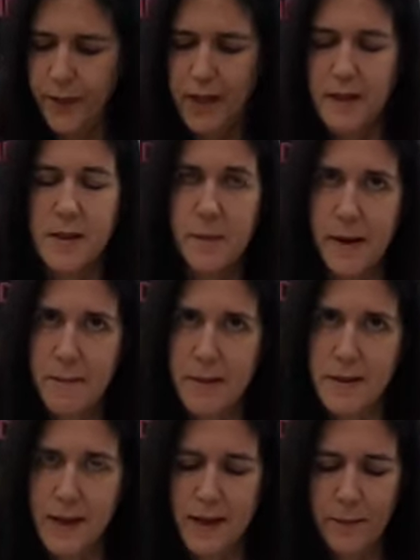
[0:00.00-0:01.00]
It's a bit
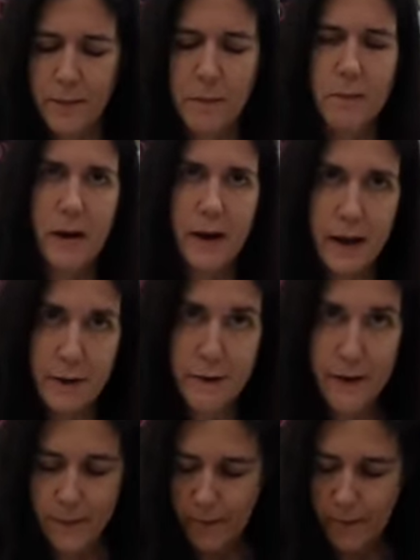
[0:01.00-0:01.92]
busy, but I love it.